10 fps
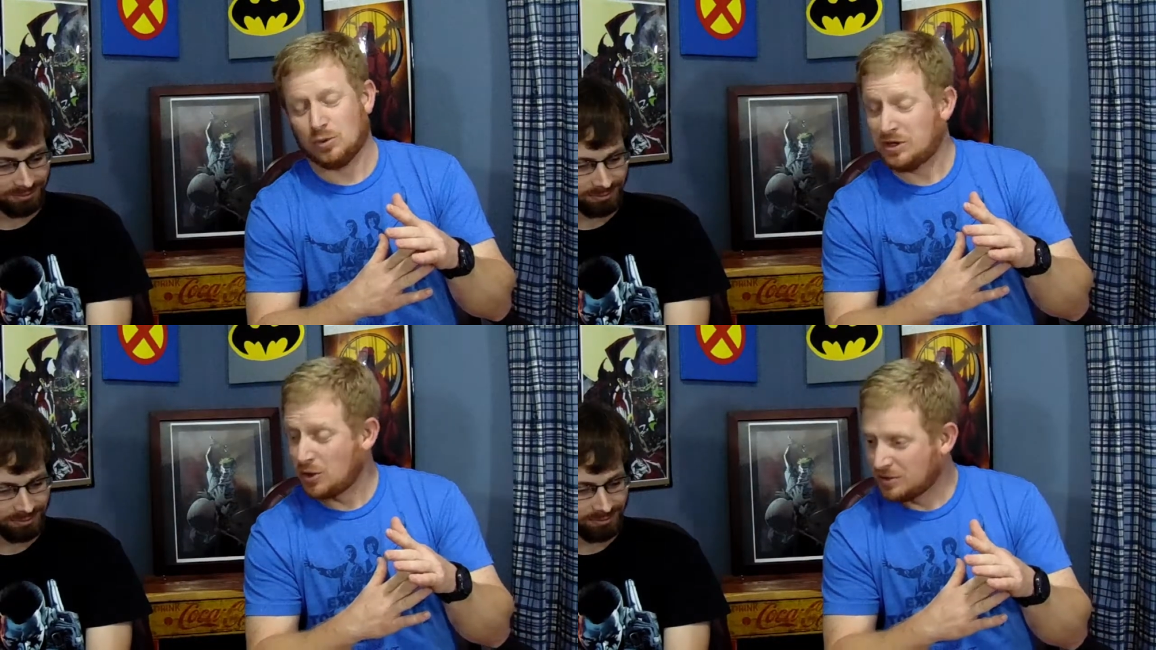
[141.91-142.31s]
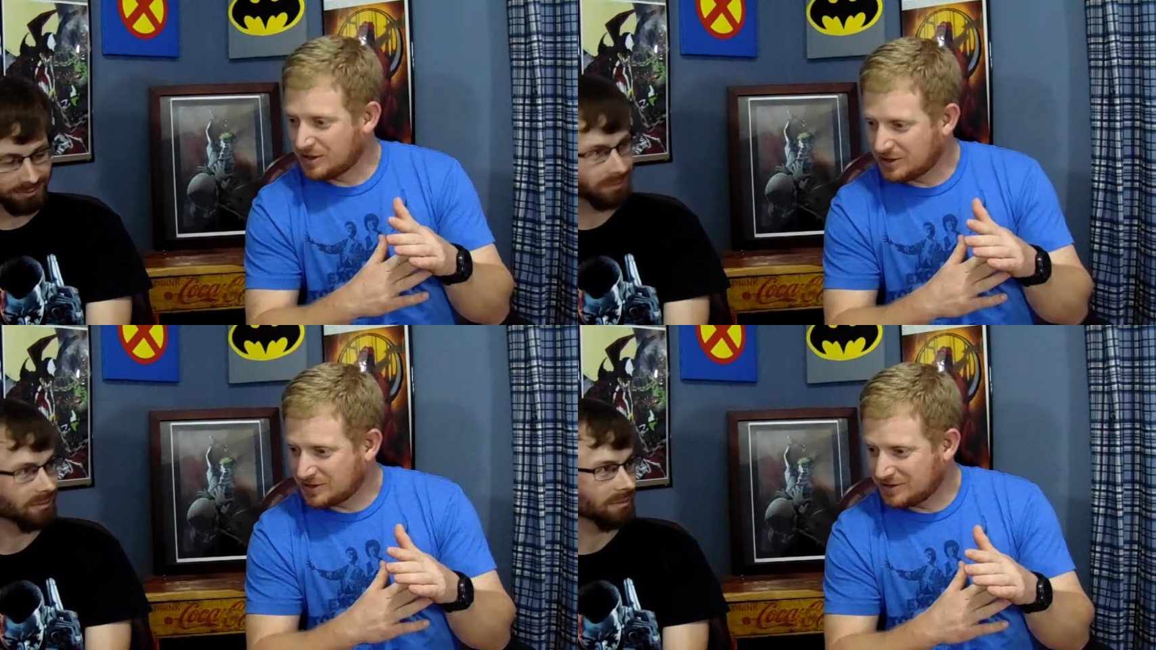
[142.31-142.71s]
Speaker 1: What year
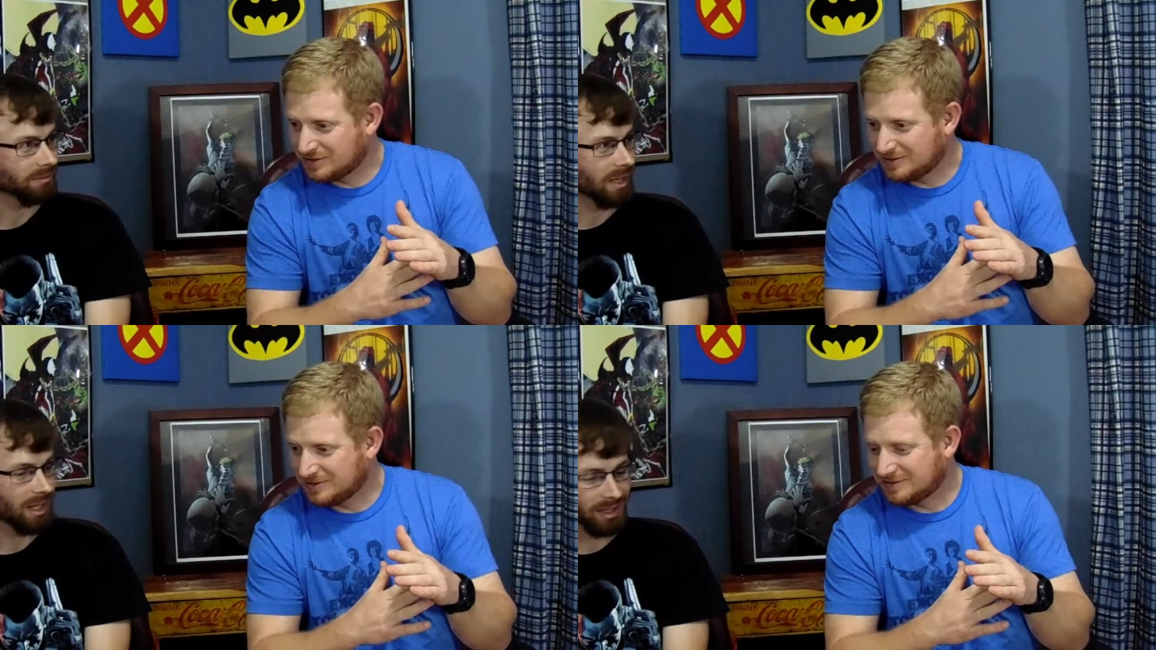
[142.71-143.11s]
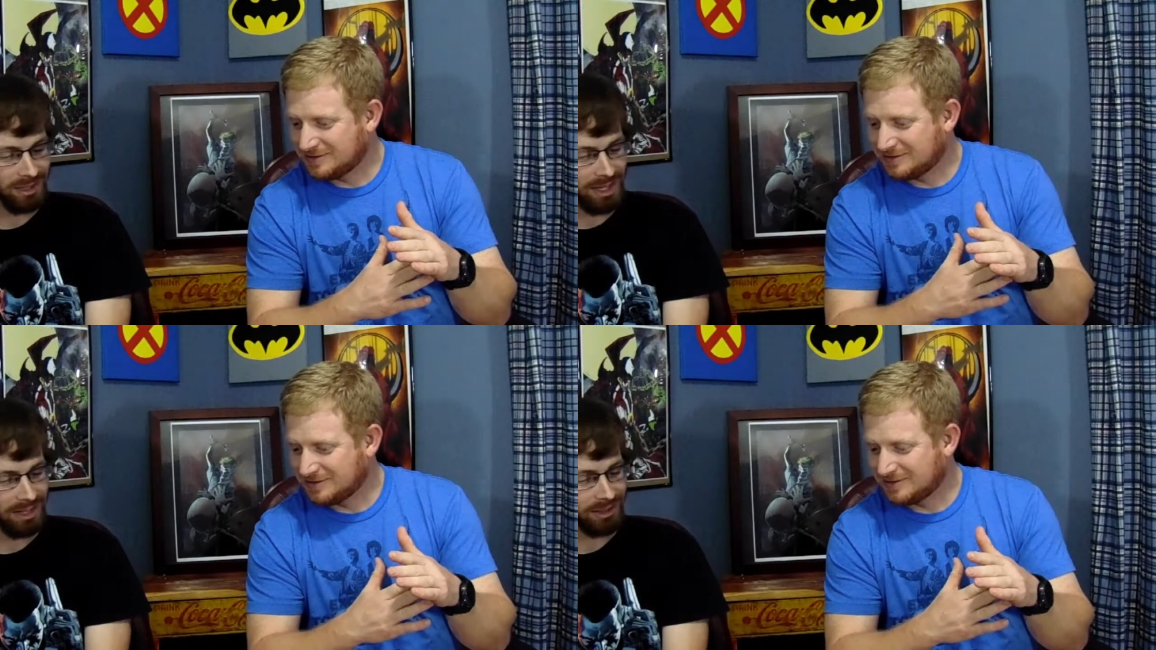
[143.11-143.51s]
was this?
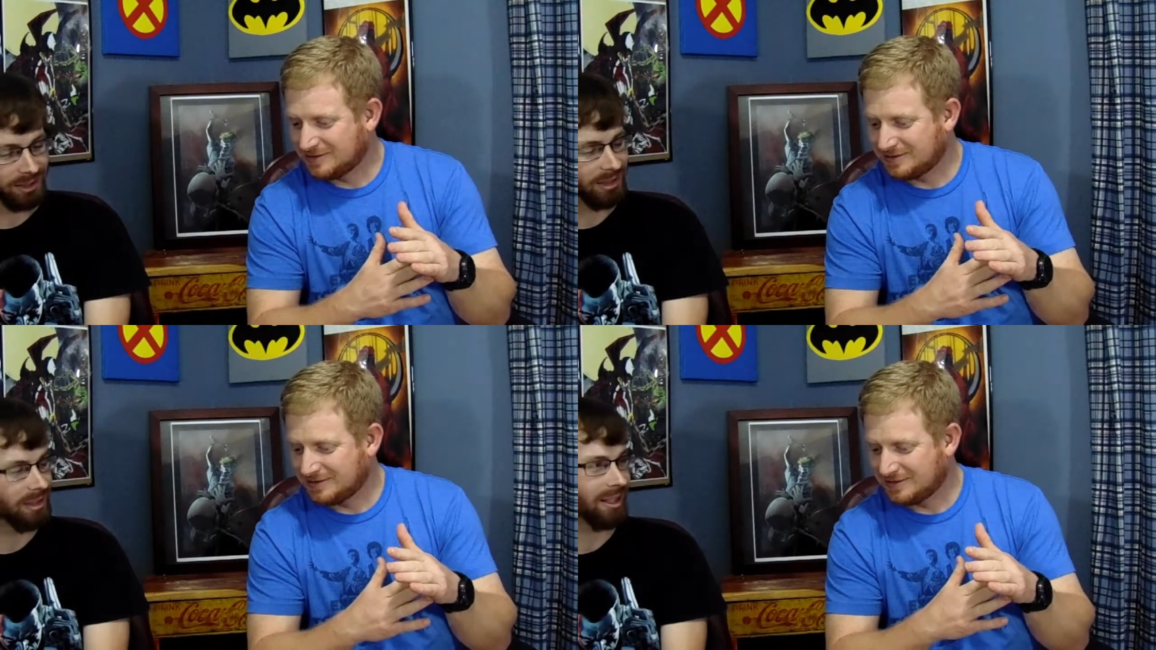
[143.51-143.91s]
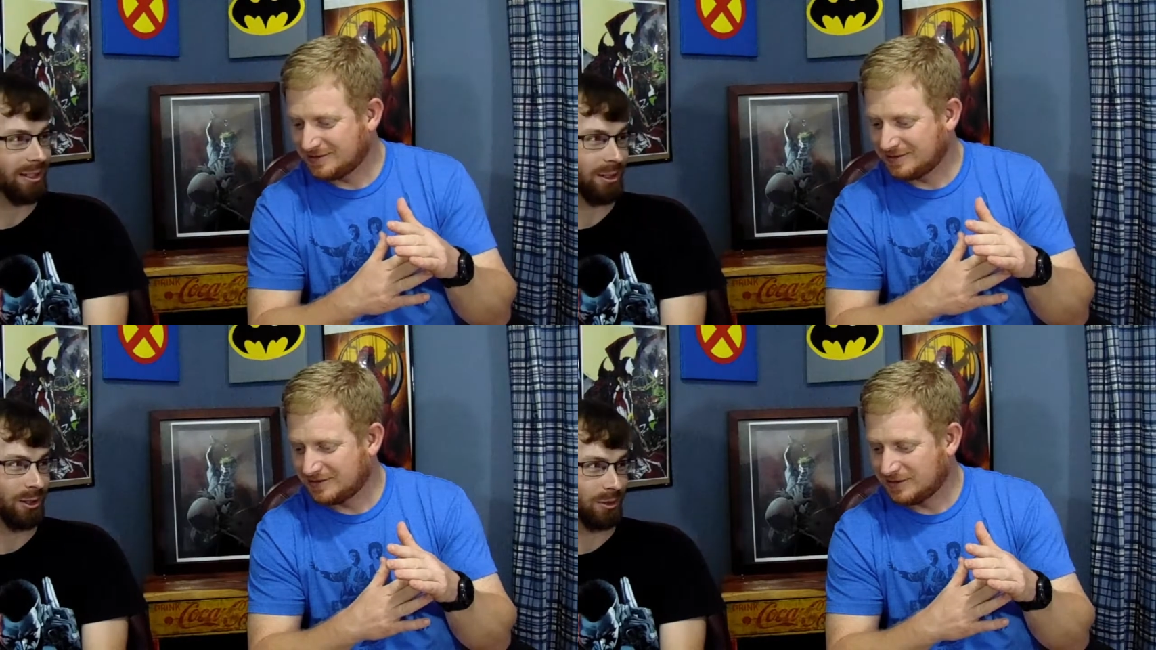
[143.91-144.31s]

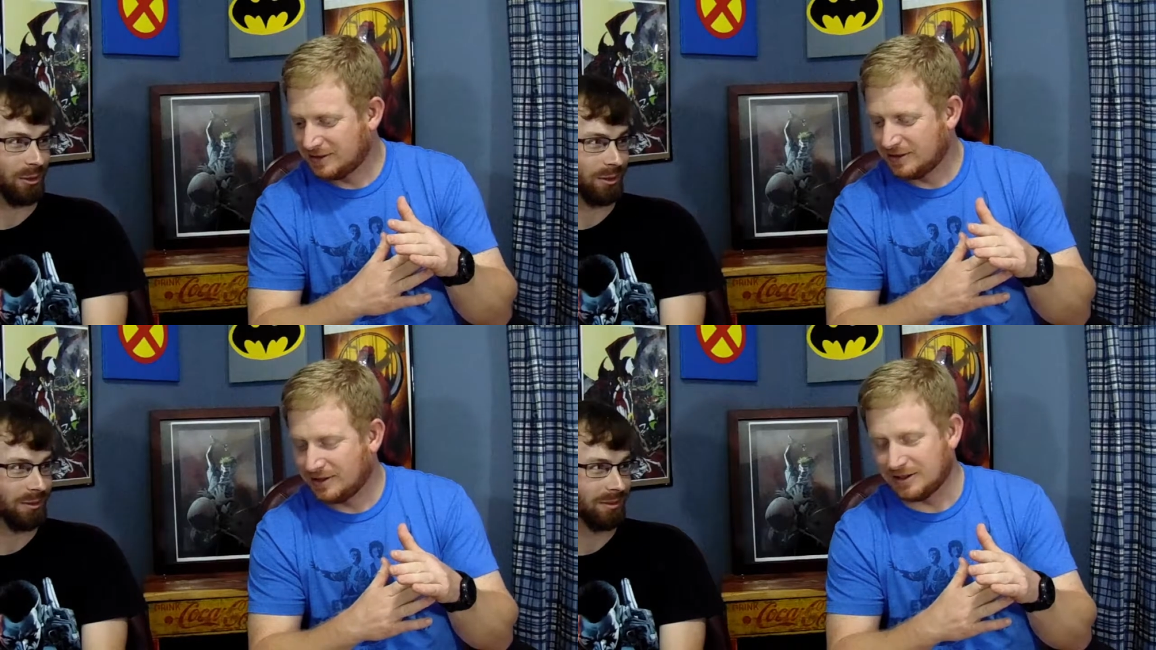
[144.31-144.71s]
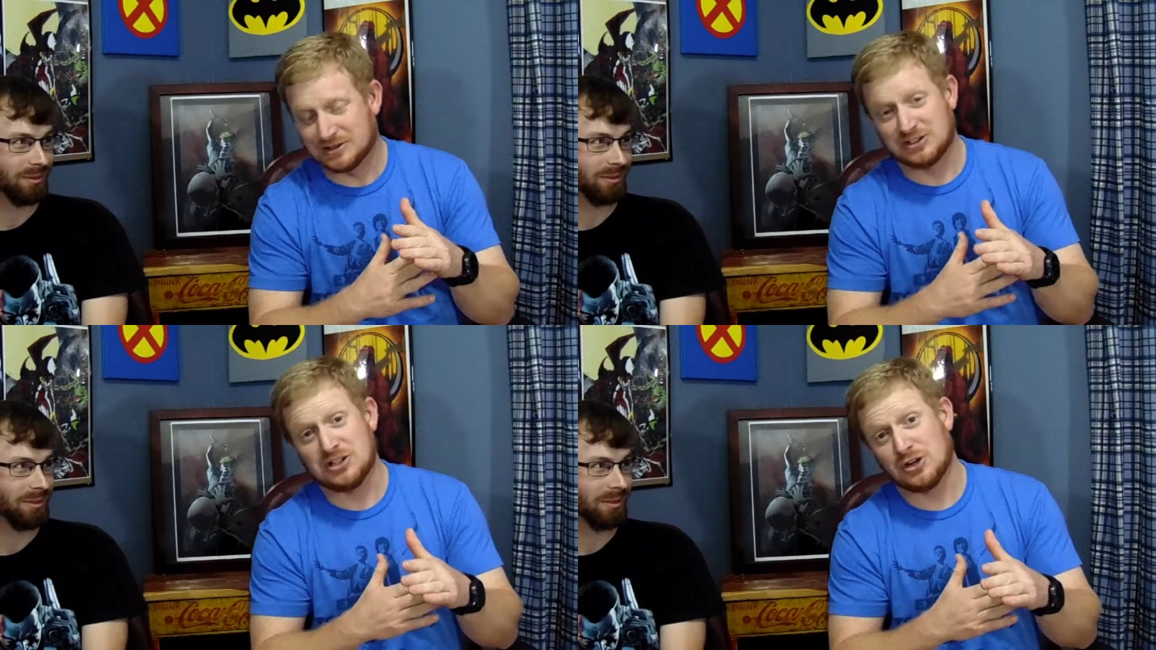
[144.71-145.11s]
1982. And
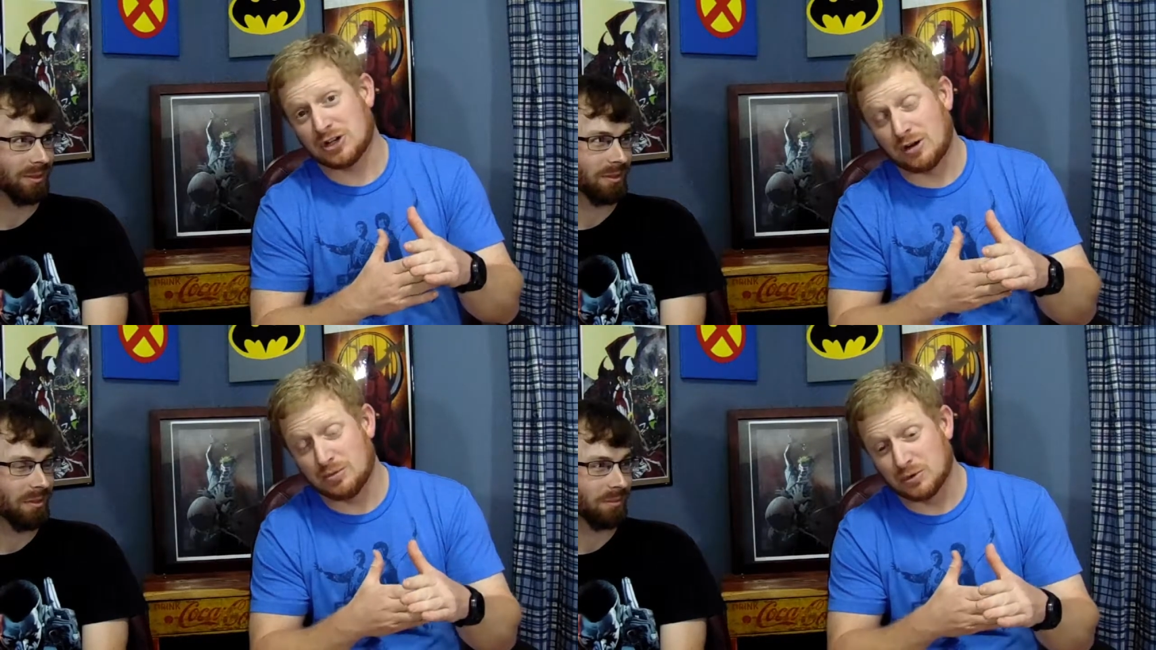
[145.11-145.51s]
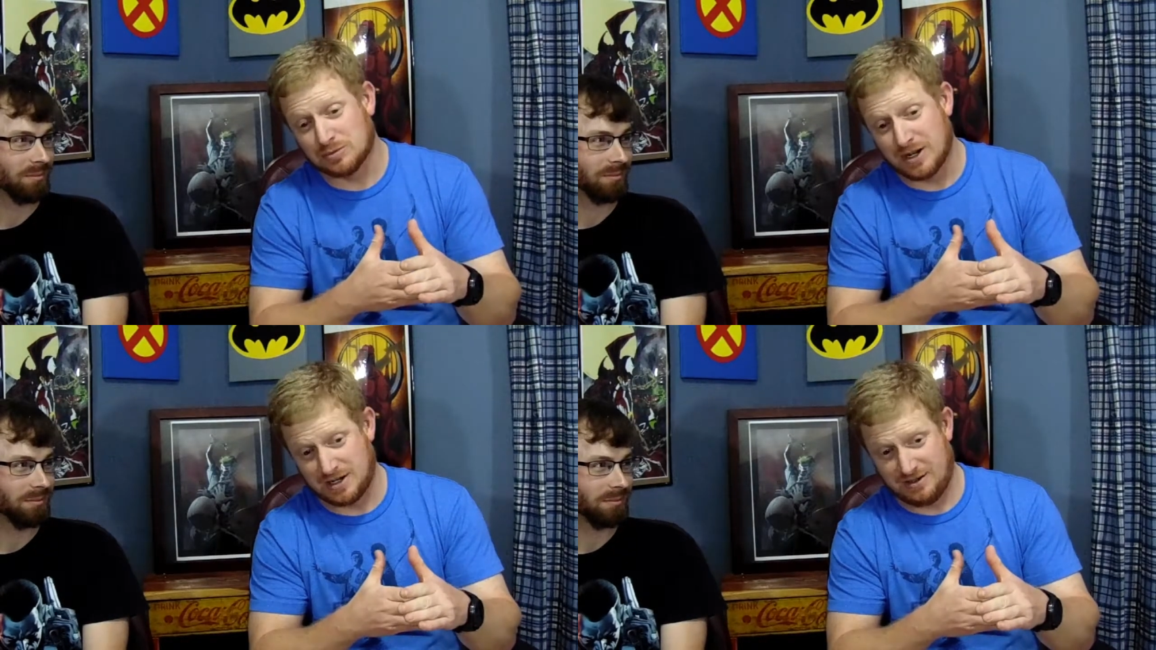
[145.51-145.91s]
this is the year the comic book
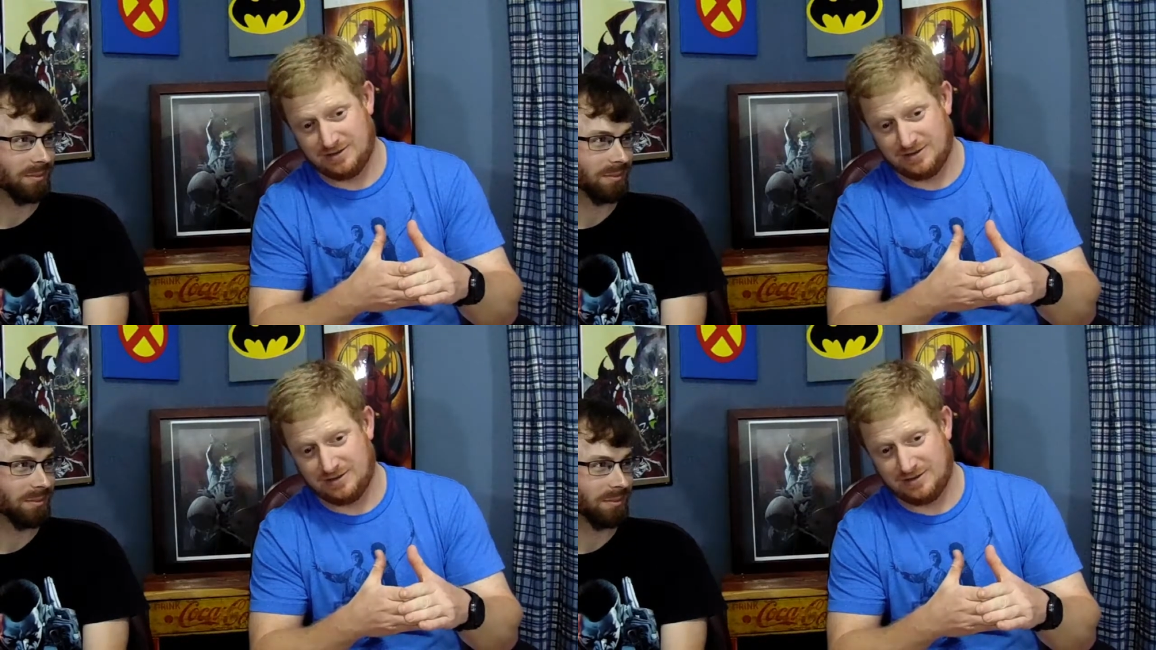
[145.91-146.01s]
was made?